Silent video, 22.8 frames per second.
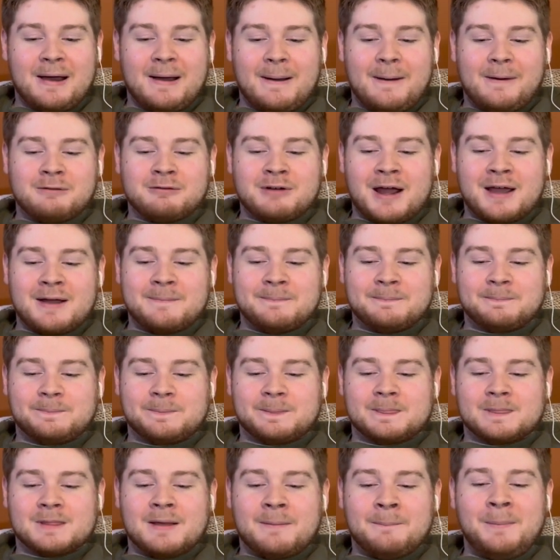right?
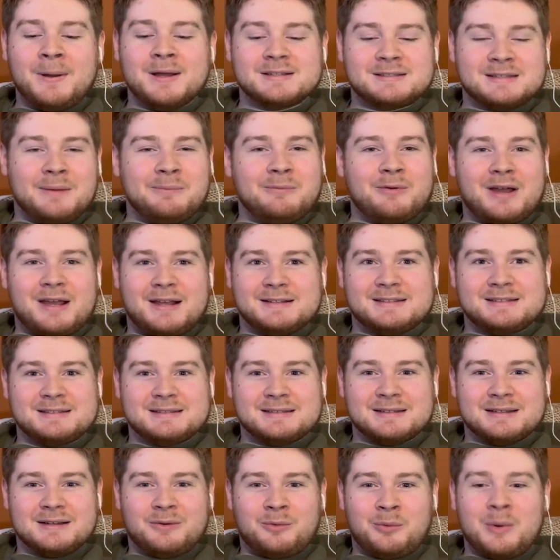But some ways
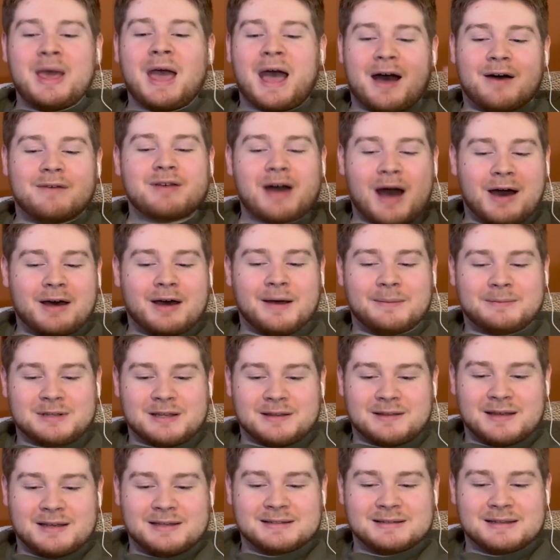we have caught up to
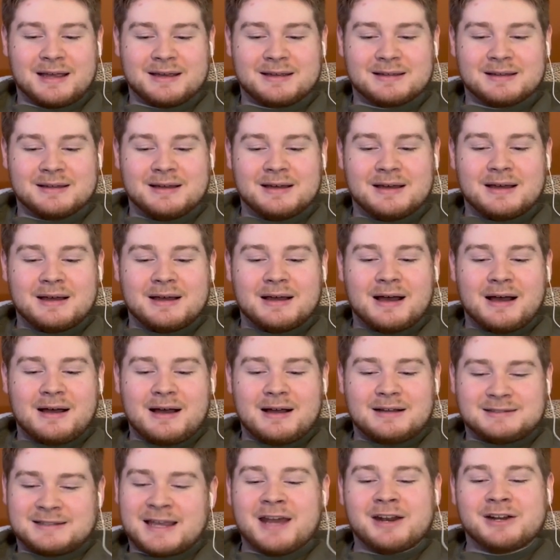this. Like
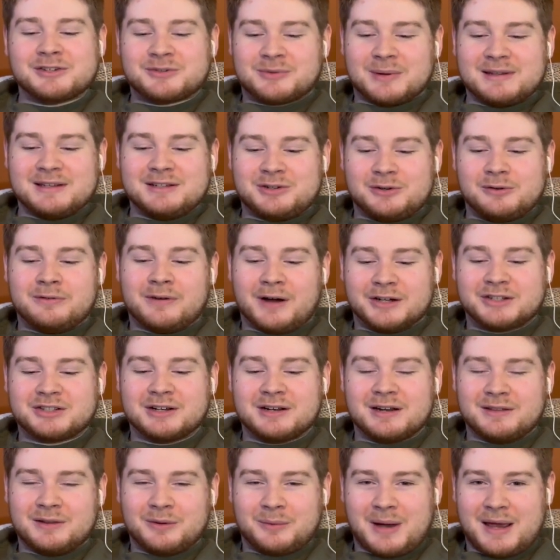scanners really do function
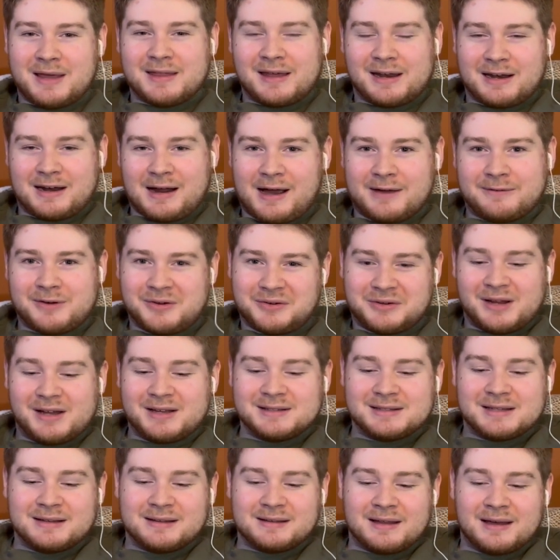in the way that an iPhone
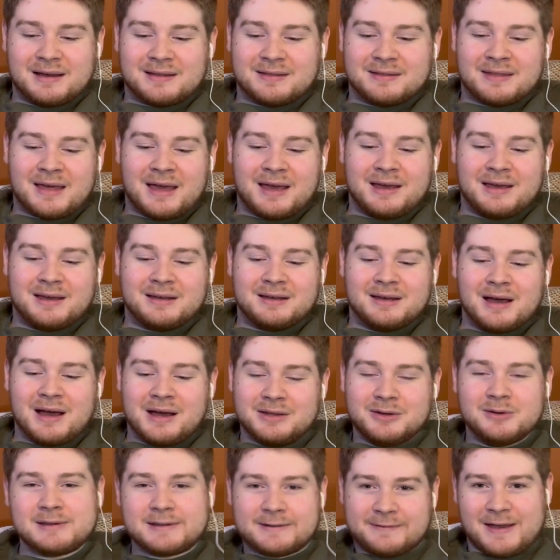does. Like they
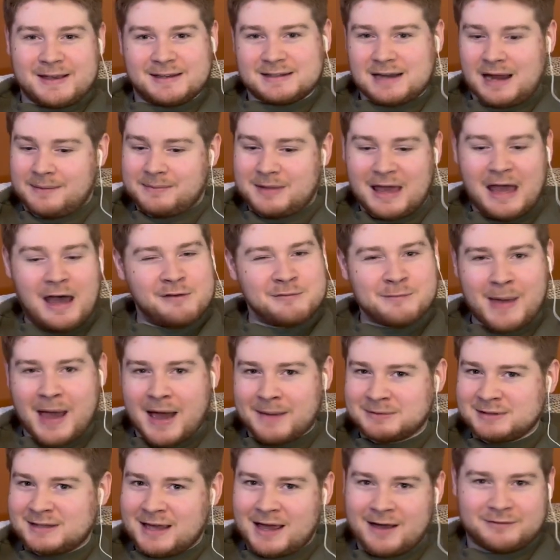use FaceTime, they have
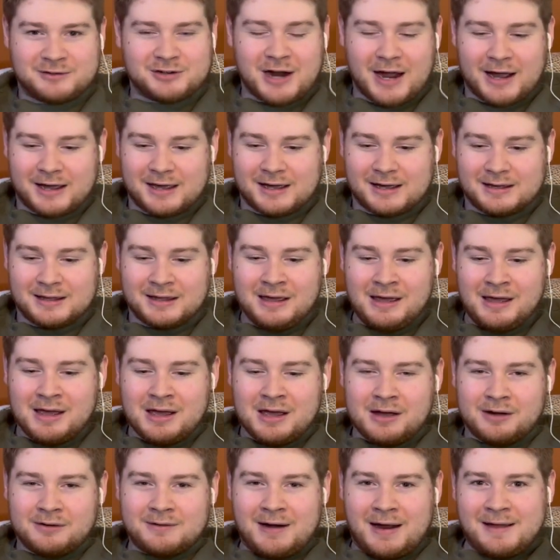maps, they have tracking,
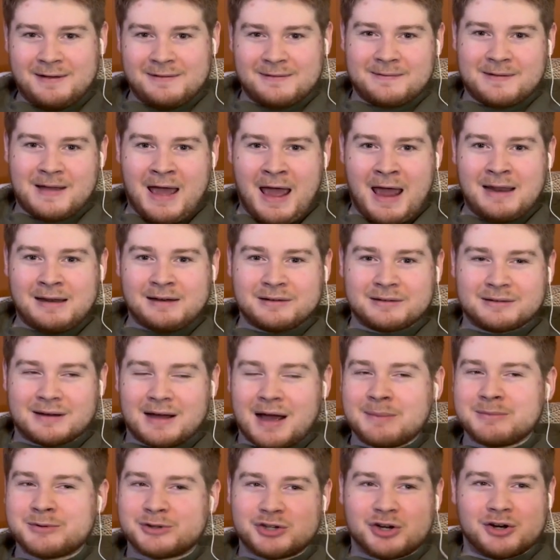right? And
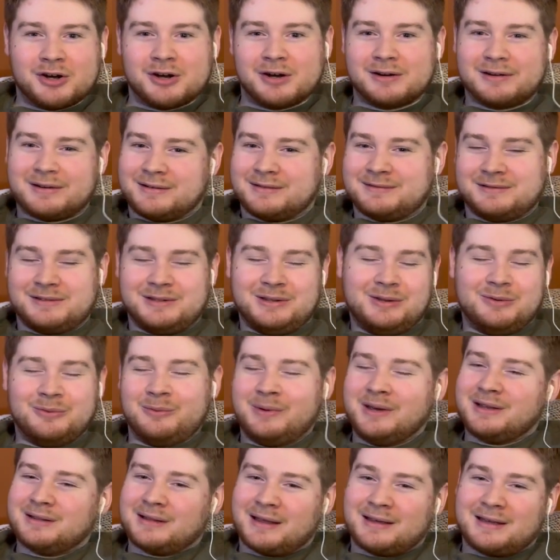I'm sure
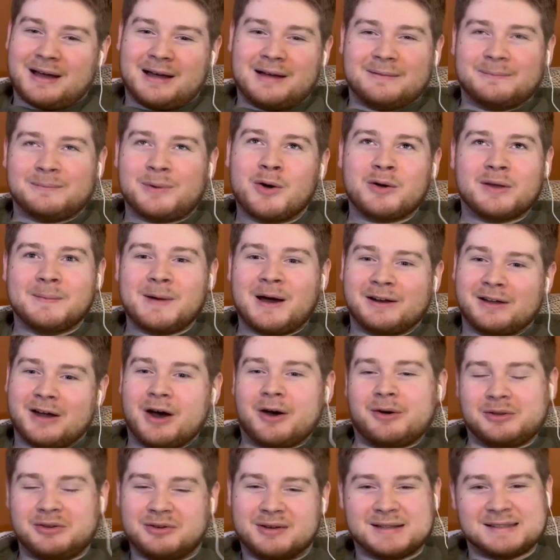we like Pokemon Go,
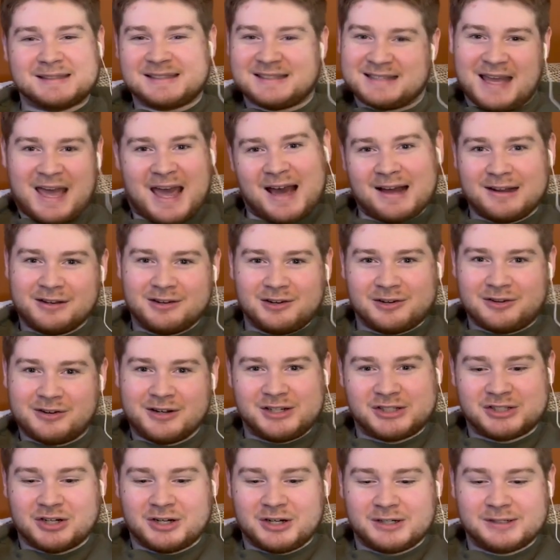you can scan your
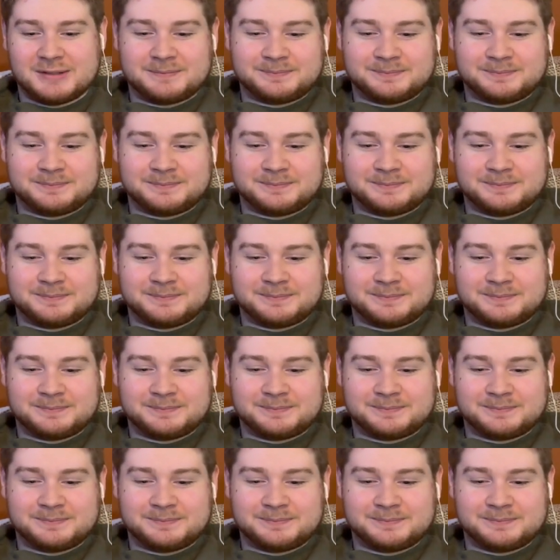creature.